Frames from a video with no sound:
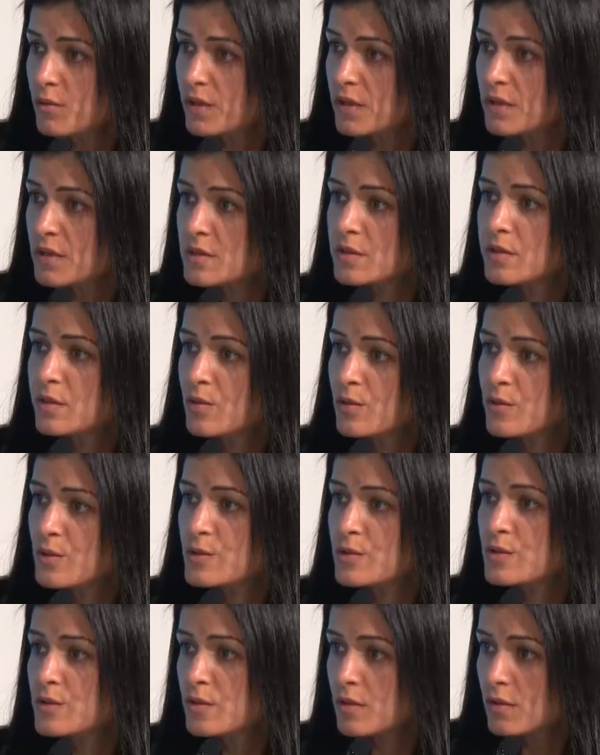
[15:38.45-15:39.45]
these
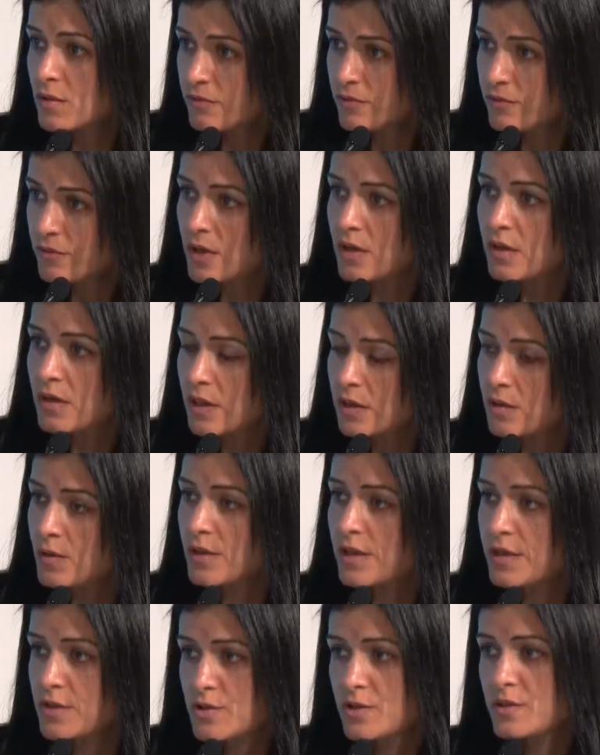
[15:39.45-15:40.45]
laws,
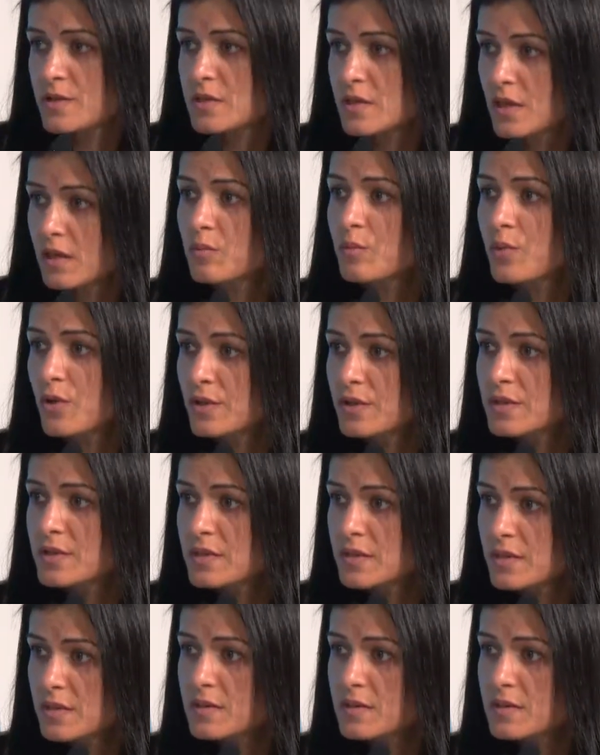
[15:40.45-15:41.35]
regulations, and policies.